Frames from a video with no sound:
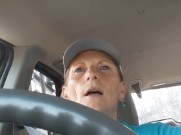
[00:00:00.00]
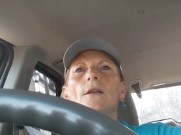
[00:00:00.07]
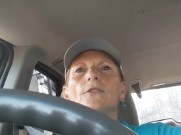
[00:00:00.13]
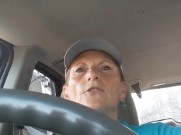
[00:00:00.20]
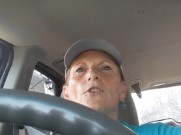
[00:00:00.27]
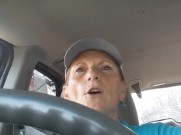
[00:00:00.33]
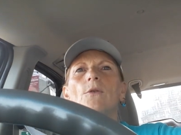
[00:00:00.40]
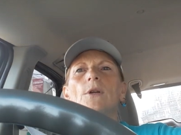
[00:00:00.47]

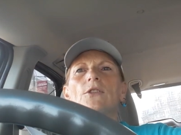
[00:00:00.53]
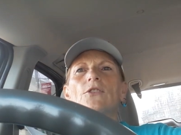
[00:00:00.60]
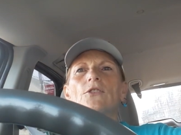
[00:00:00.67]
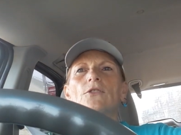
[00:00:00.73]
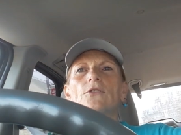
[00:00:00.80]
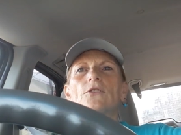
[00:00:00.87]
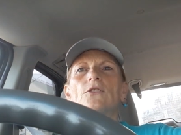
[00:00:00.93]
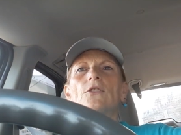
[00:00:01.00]
So
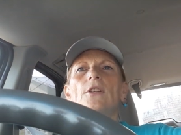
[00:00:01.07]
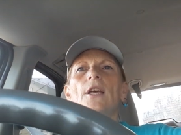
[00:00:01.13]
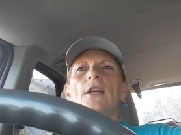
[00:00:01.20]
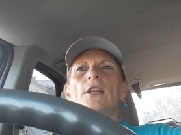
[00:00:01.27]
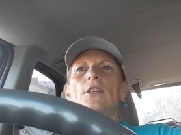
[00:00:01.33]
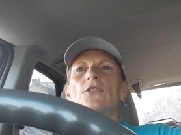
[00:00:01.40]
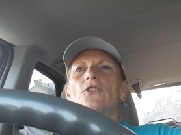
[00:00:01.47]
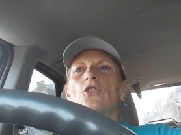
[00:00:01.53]
it's, it
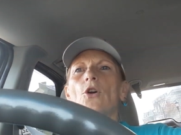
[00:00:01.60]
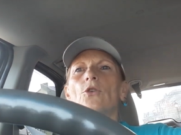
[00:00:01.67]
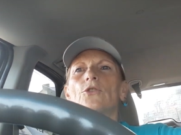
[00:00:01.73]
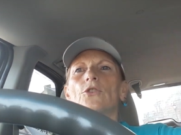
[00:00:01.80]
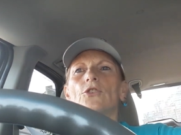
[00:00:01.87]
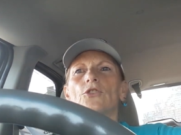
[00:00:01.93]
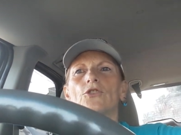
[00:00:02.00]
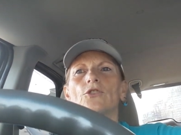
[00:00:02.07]
is
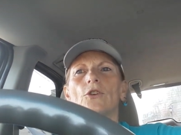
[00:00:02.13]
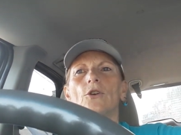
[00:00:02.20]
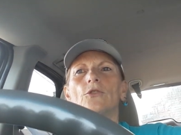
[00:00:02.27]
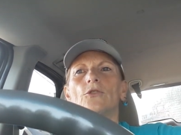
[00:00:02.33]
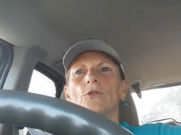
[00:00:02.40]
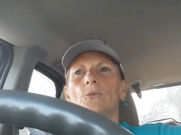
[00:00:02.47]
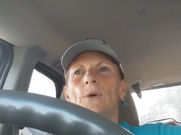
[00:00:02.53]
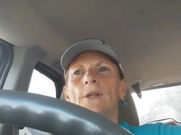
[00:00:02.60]
shoulder to
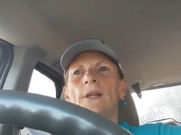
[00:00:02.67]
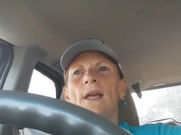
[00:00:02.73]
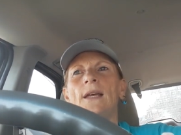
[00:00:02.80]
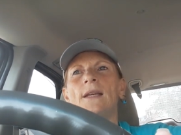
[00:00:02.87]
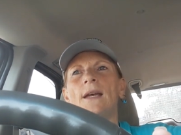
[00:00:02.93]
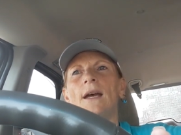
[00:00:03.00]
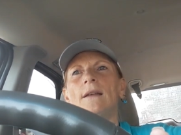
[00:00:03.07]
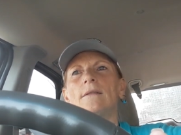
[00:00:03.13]
shoulder. When they
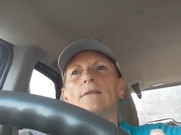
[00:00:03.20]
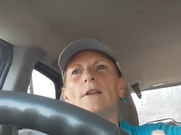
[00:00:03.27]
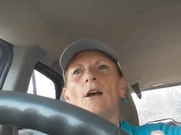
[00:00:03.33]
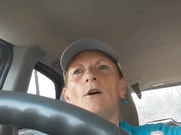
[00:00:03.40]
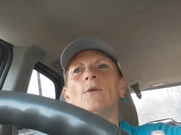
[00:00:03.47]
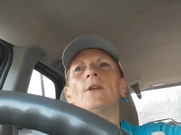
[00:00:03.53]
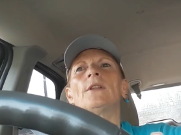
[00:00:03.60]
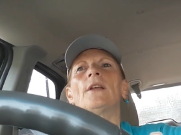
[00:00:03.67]
get
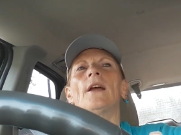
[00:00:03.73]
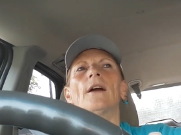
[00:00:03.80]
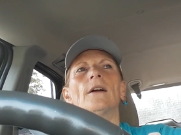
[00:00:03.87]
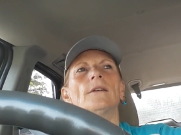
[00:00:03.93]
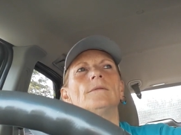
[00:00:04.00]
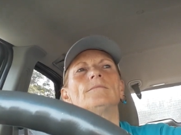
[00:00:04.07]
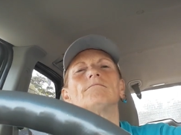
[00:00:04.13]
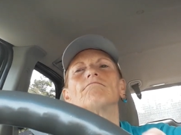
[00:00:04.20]
going
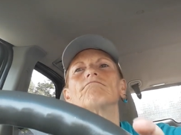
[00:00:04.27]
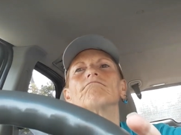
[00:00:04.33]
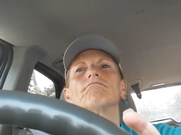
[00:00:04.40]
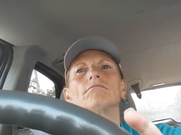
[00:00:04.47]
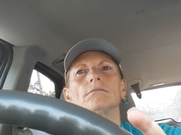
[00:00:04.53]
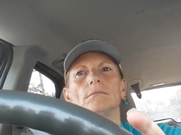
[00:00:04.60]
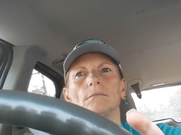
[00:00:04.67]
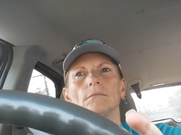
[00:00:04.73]
there,
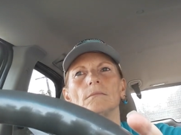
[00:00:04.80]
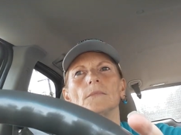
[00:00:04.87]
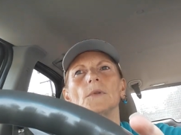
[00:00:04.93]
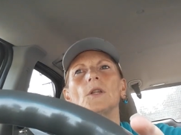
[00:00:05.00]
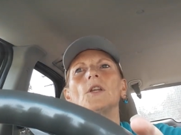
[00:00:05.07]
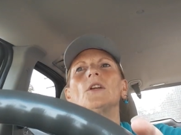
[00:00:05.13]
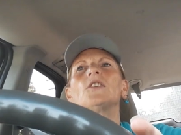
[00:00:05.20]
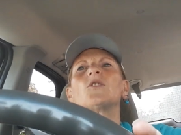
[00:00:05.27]

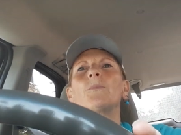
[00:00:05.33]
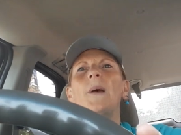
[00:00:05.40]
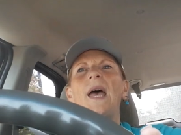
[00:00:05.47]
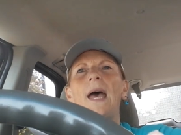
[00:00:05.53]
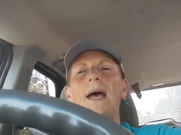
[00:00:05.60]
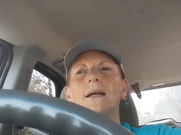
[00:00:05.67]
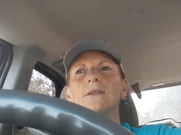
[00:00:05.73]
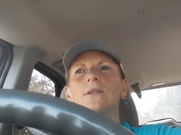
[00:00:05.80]
it's
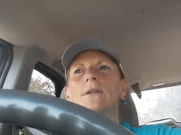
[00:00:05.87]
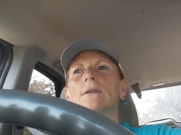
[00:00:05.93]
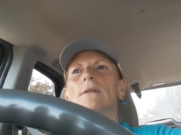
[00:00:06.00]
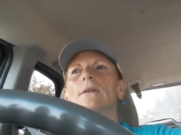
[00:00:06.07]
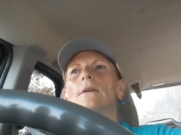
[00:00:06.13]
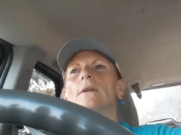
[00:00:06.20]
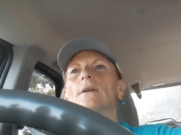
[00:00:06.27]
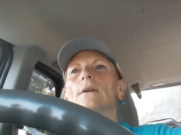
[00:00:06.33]
packed.
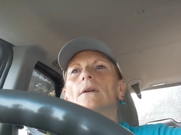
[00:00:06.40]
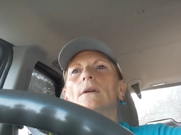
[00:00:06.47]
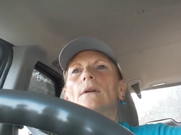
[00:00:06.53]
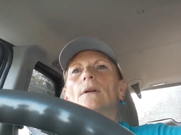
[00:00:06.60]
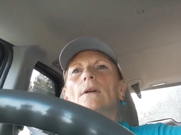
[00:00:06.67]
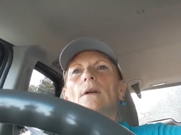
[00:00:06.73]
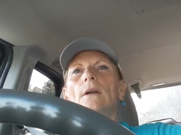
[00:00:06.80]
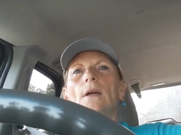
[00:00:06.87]

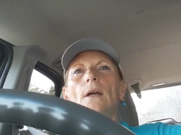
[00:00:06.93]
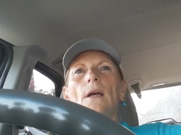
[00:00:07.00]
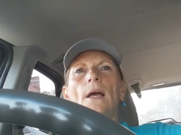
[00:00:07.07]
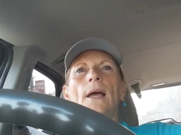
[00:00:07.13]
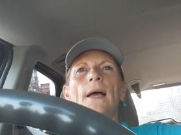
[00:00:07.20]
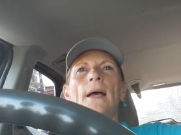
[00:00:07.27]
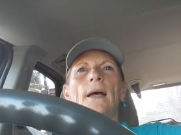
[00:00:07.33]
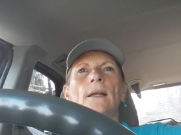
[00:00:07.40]

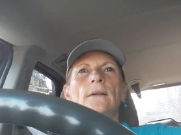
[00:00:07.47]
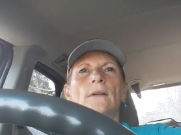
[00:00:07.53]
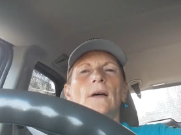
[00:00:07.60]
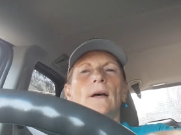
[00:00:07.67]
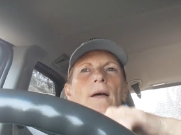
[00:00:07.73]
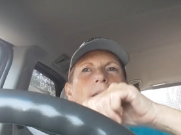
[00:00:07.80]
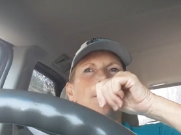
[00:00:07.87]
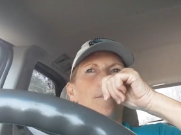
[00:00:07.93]
And
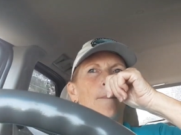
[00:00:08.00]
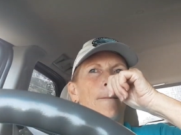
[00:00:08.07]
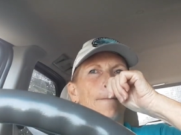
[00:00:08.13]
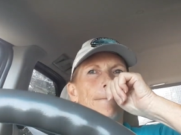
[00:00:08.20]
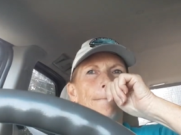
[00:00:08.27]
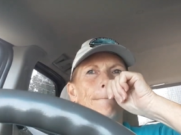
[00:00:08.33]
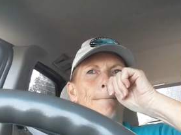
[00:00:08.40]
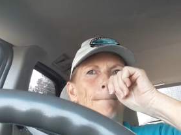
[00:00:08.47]
uh,
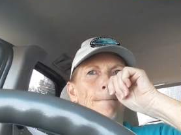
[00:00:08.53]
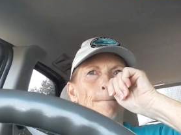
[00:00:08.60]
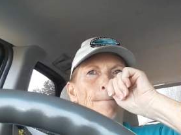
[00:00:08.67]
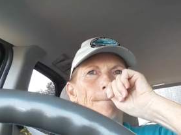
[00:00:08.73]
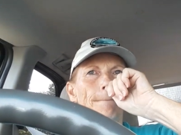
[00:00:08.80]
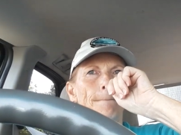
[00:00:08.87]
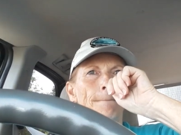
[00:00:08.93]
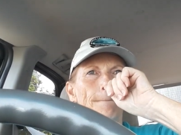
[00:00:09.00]

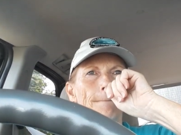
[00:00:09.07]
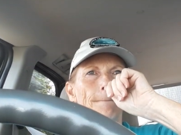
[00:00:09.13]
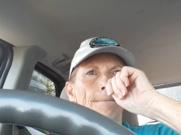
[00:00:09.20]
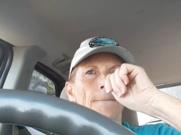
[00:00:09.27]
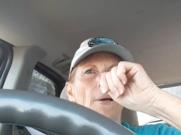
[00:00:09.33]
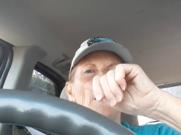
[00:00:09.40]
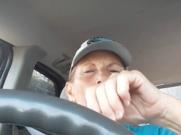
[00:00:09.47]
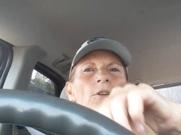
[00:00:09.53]

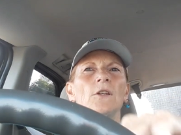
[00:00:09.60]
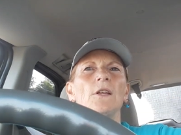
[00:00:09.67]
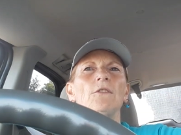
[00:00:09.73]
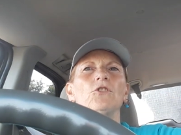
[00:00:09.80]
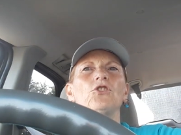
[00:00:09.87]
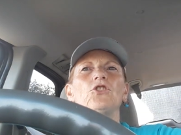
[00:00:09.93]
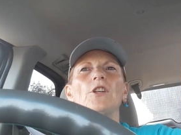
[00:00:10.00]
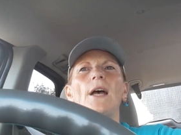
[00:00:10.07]
I'm going to give
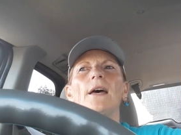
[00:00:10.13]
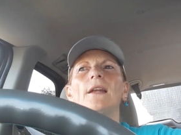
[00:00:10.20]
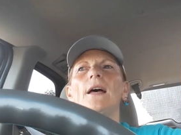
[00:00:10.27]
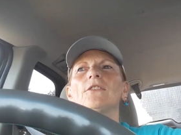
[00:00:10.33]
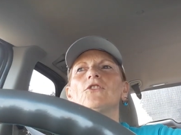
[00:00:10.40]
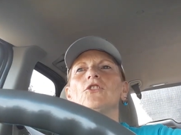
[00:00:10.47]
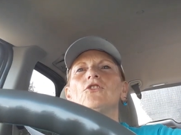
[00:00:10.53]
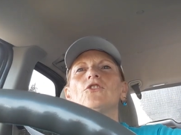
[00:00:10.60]
a shout
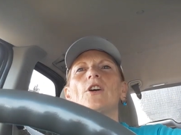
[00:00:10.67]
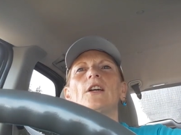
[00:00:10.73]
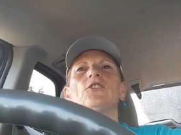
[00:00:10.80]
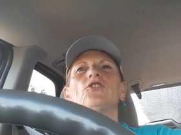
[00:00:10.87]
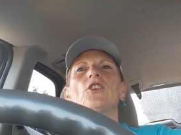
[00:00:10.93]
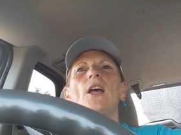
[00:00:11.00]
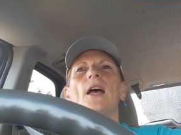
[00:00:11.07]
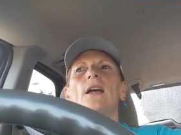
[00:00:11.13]
out to
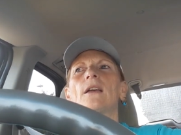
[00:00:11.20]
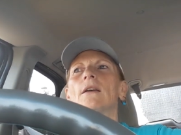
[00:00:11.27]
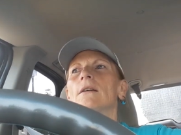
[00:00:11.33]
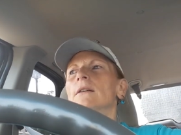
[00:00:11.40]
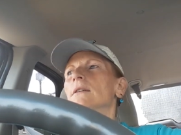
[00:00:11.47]
Deitsch Eck.